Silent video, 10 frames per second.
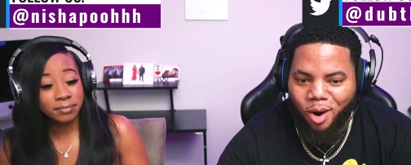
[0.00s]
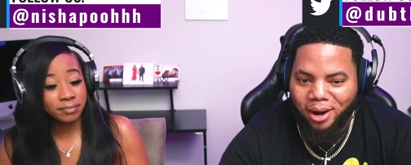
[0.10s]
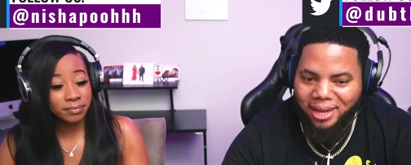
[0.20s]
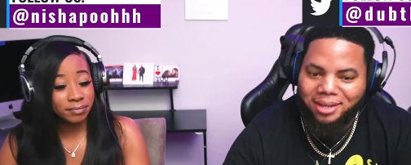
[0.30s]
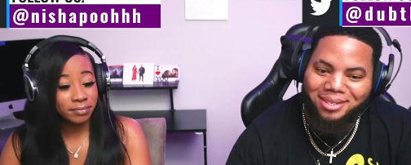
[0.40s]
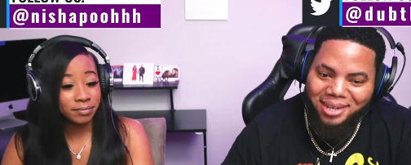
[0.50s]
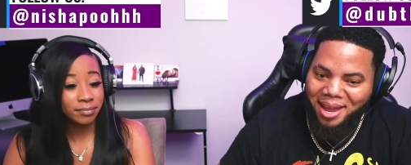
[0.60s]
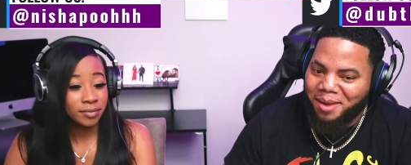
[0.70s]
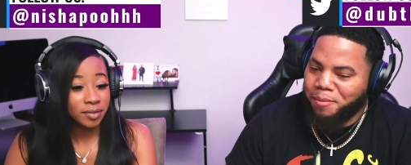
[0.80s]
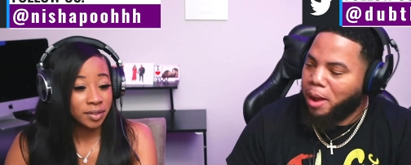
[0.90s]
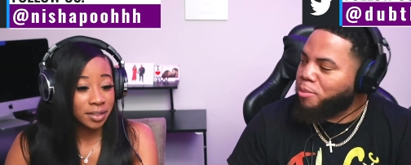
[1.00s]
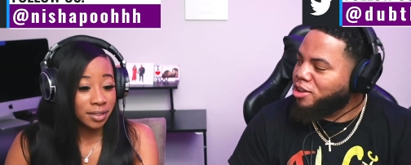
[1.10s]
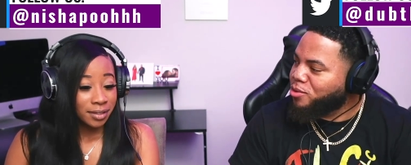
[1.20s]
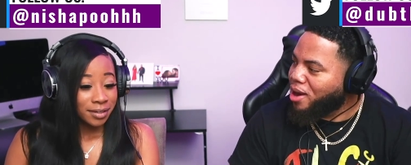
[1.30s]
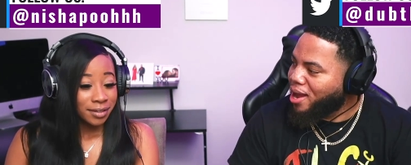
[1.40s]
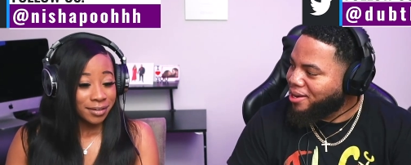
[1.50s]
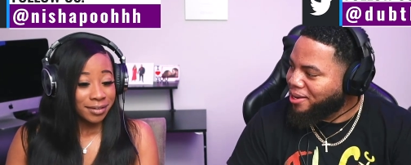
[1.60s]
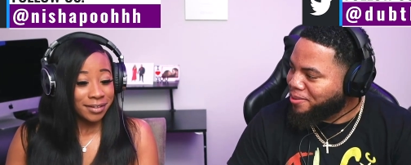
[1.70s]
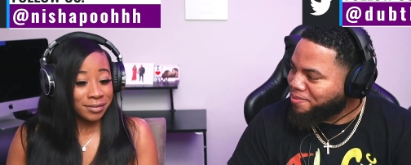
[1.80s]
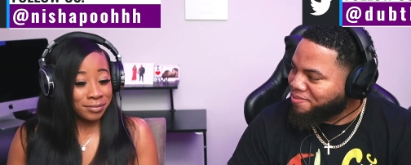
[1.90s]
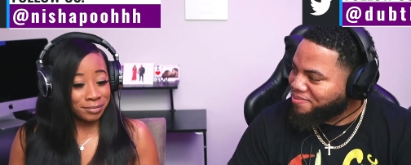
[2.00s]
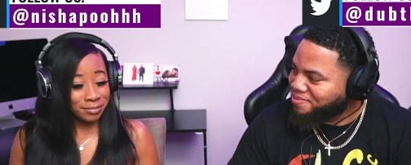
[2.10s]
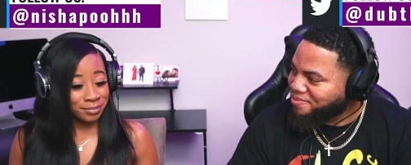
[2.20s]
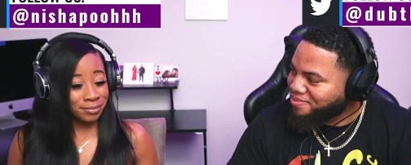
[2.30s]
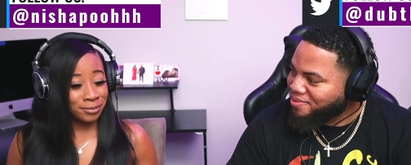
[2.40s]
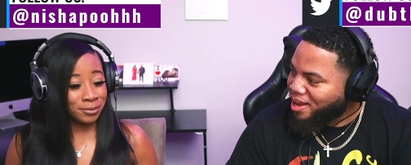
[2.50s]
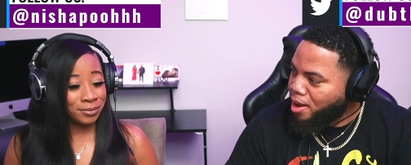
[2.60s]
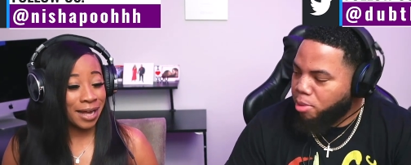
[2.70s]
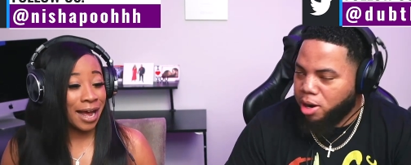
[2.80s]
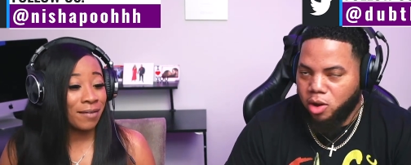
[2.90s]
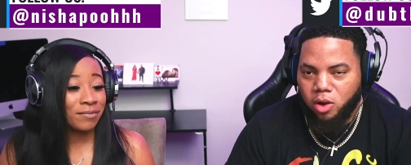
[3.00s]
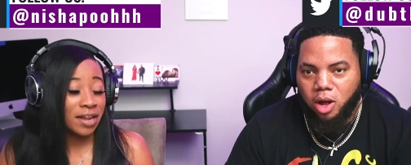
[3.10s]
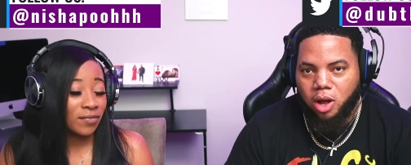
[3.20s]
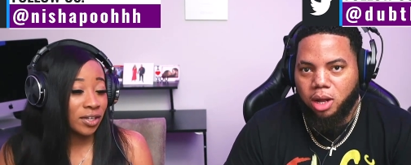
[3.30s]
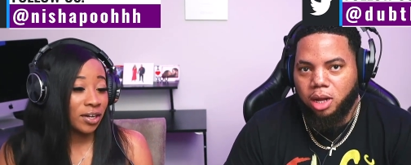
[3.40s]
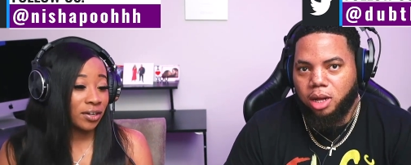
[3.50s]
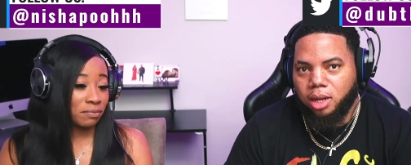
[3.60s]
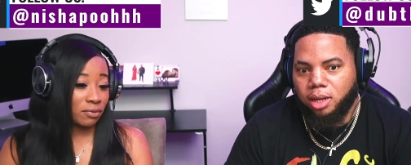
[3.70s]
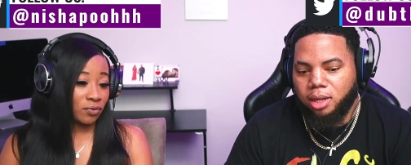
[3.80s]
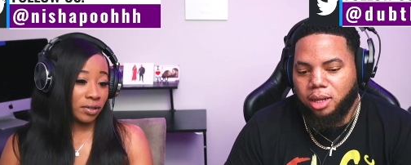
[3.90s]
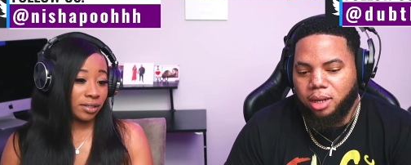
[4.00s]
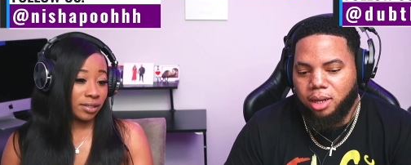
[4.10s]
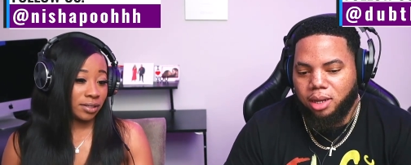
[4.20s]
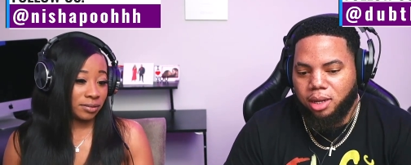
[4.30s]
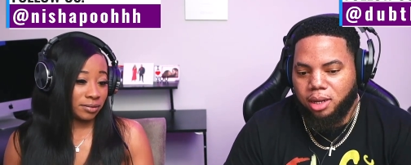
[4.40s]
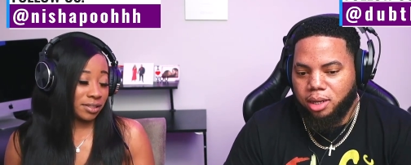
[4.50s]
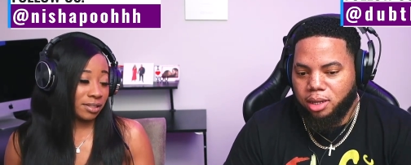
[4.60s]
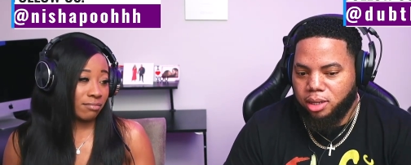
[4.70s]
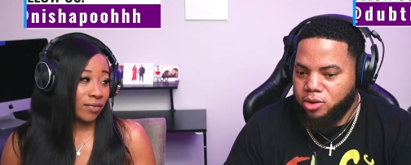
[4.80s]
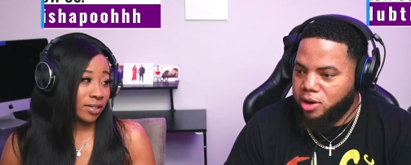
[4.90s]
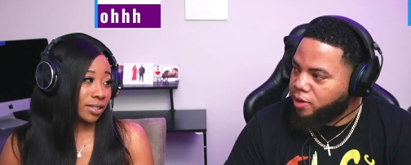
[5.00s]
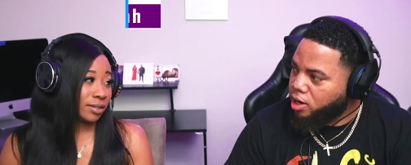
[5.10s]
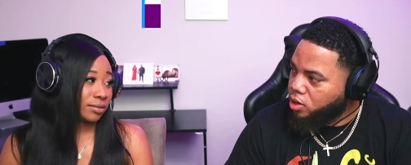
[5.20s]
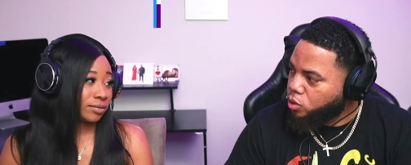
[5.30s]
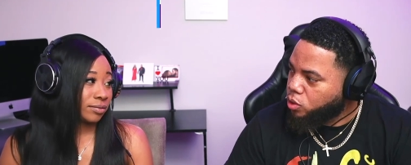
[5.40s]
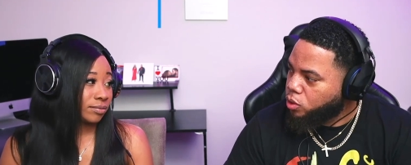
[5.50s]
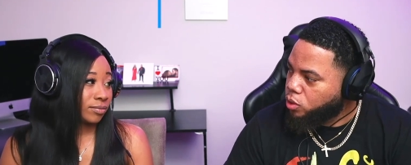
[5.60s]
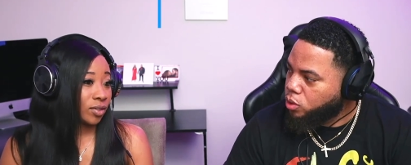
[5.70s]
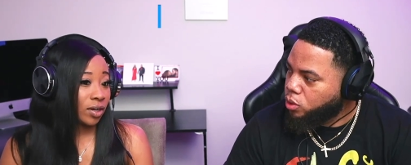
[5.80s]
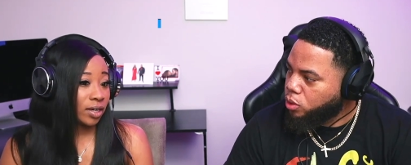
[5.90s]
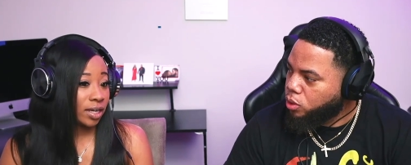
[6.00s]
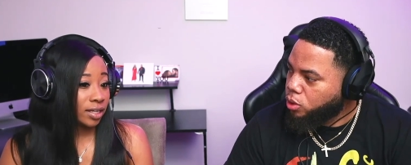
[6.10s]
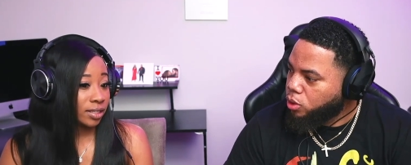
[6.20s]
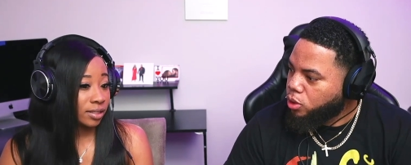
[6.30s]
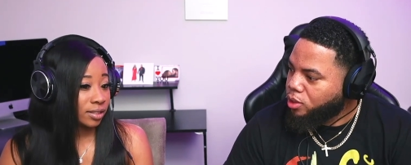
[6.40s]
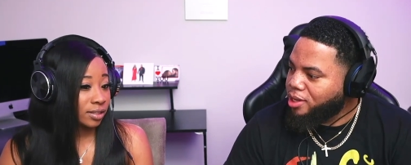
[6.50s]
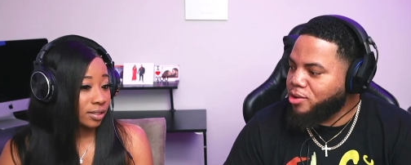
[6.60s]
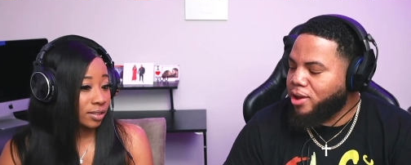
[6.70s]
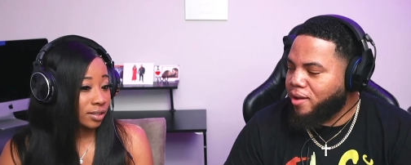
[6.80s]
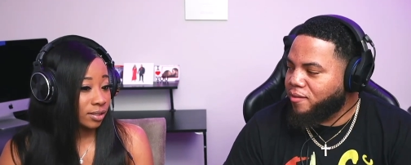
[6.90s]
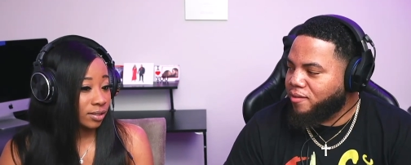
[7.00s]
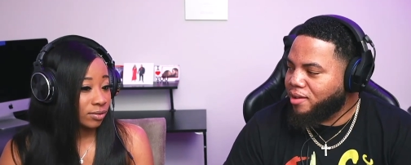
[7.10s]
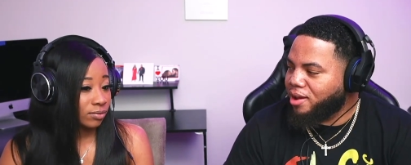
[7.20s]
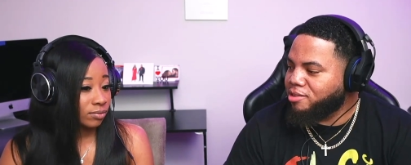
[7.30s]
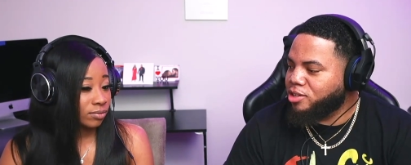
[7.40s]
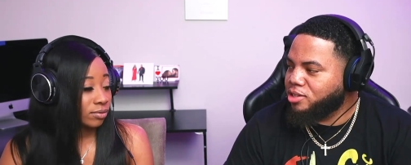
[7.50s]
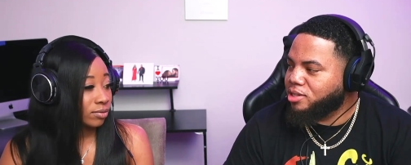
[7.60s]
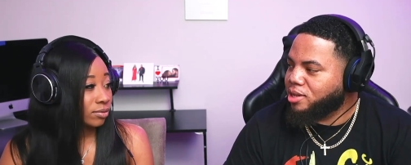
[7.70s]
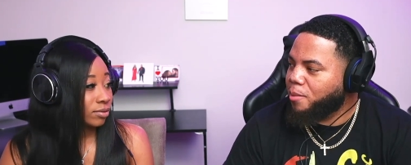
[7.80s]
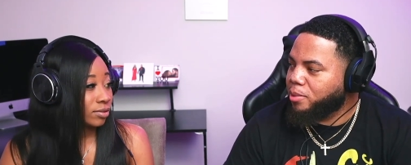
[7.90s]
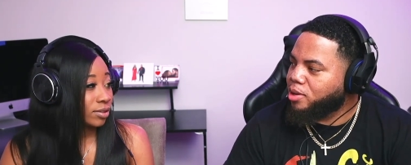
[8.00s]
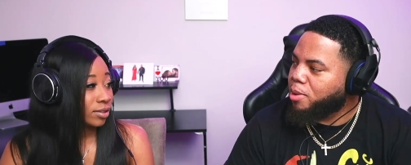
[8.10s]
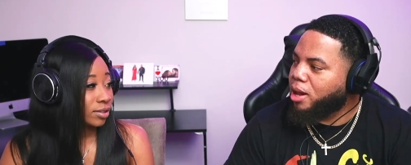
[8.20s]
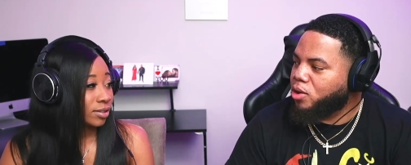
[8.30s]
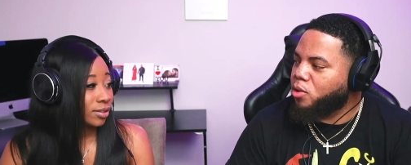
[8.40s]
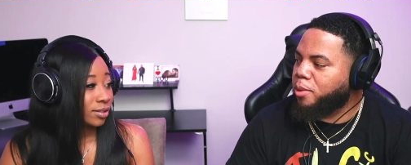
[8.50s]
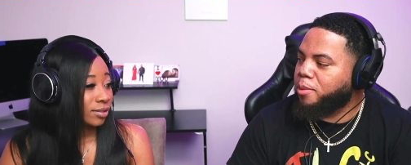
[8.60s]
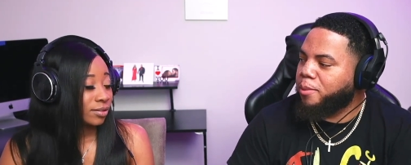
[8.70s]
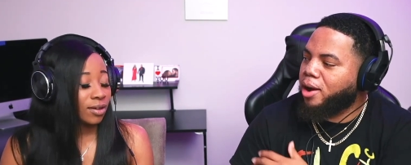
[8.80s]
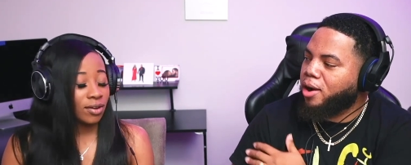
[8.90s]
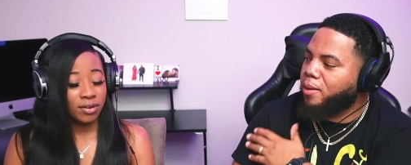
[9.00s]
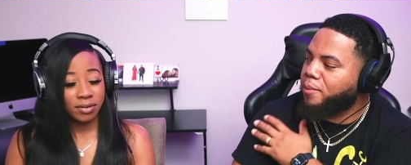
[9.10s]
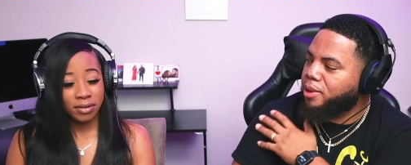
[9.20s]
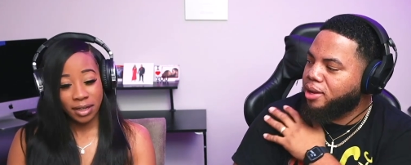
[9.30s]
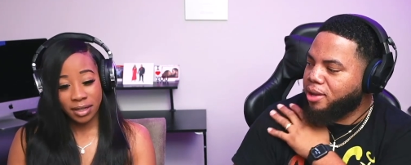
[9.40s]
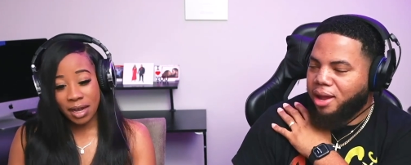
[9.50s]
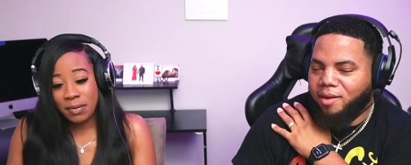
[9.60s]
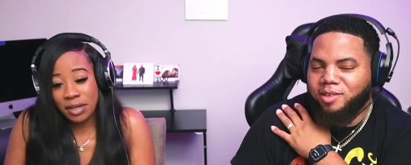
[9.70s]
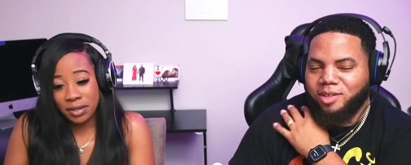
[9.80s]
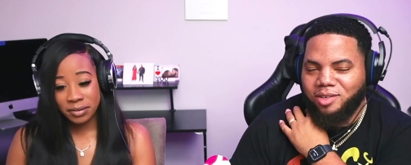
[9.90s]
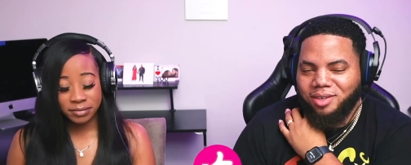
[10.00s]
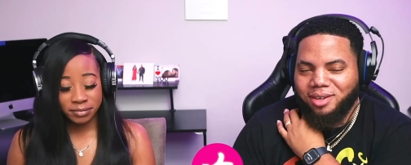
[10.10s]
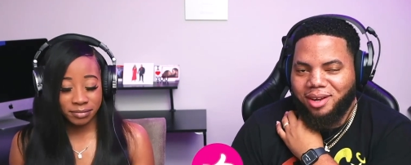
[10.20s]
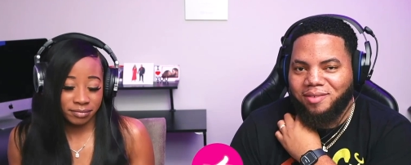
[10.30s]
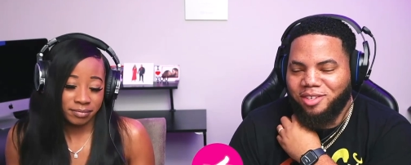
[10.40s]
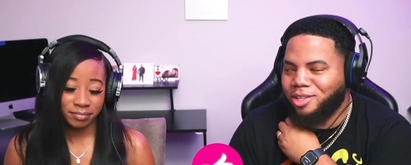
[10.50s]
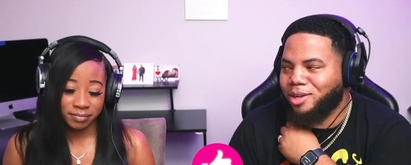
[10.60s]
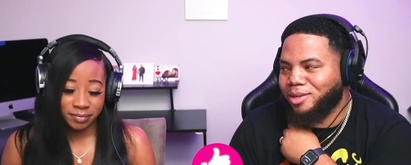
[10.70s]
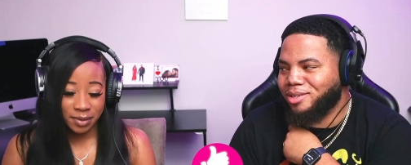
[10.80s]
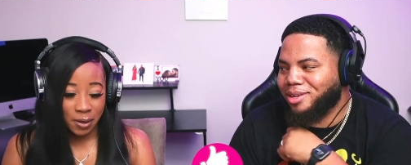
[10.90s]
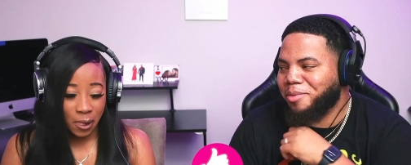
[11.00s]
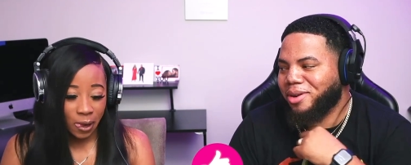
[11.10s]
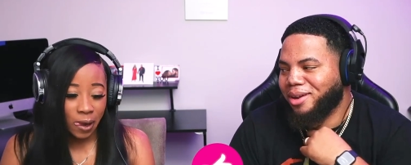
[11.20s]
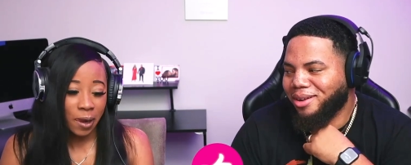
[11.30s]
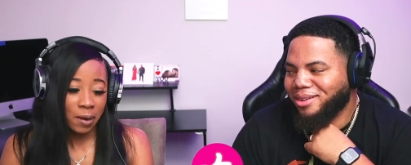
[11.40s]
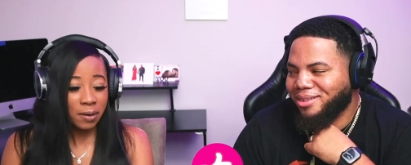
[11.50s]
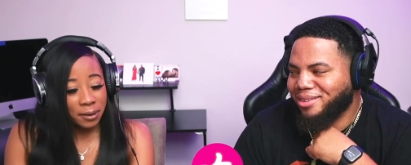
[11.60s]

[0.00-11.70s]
Speaker 1: Arnez J, my brother Rodney. Woo! Bro. I've never heard him before, so this is my. You never heard who?
Speaker 2: Arnez?
Speaker 1: Yeah, you have. I've showed you his comedy. You probably don't remember by heart, oh, okay. But I've showed you. Come on now. Okay.